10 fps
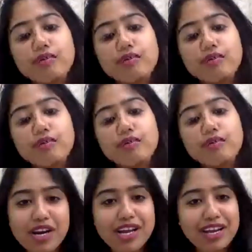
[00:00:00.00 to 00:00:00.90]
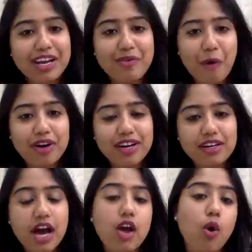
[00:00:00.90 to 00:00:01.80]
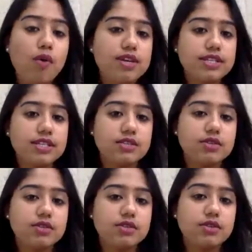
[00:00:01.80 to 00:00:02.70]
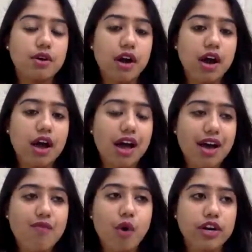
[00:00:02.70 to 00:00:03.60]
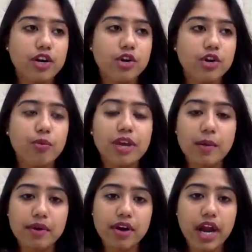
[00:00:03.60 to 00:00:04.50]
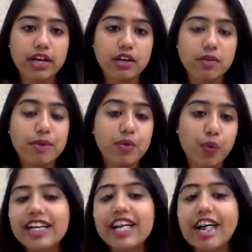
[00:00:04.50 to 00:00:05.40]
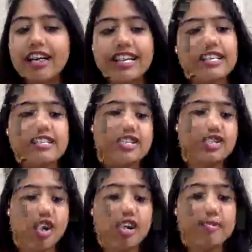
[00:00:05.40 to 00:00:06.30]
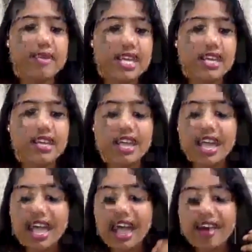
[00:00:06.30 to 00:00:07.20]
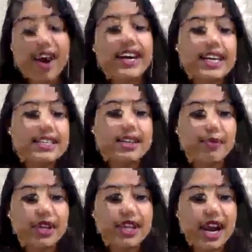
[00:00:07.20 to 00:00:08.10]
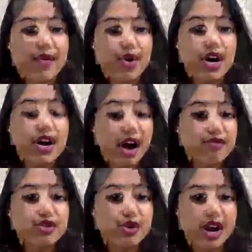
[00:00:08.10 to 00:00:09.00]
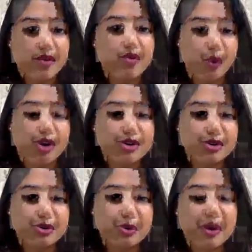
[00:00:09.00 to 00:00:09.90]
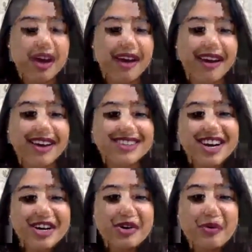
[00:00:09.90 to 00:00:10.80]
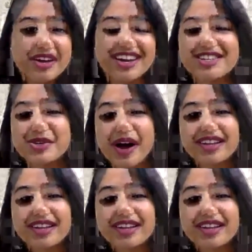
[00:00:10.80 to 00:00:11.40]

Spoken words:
I really wanted. I always have wanted to become a writer. It was really hard that this is not me, and writing is something that I would love to or I would want to do. And I started doing it.